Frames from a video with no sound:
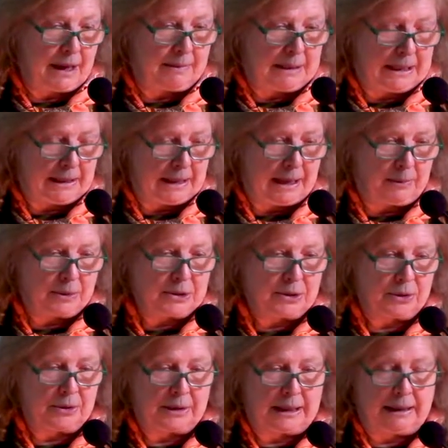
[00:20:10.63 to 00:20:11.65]
I mean, they were
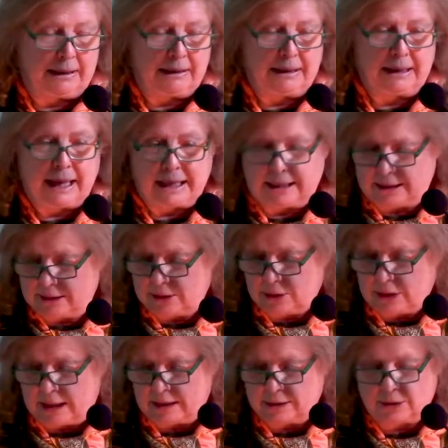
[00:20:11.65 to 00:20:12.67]
certainly getting
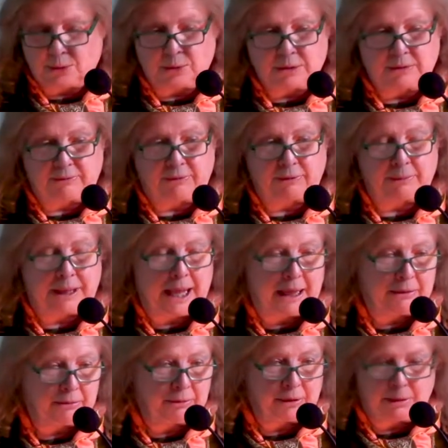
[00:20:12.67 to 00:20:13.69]
it sourced from
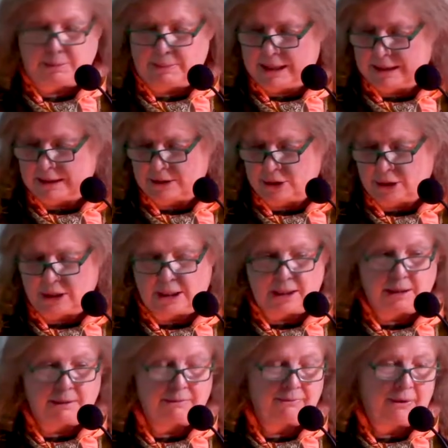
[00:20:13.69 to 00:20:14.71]
Catherine de' Medici
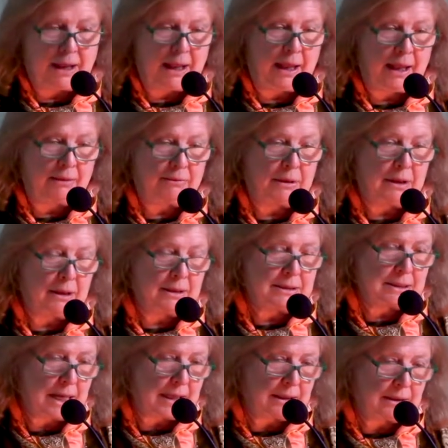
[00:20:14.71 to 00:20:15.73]
and Henry
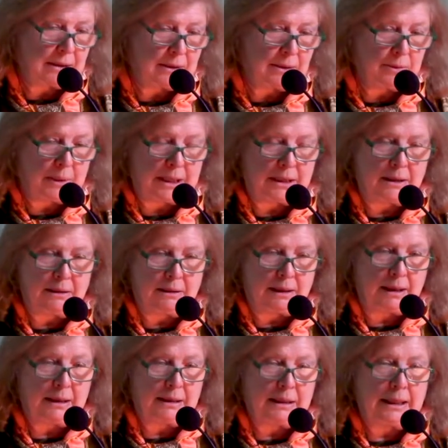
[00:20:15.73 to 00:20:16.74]
II, who went
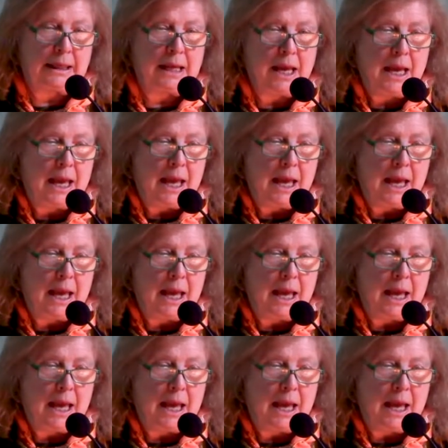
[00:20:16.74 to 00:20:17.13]
to Italy,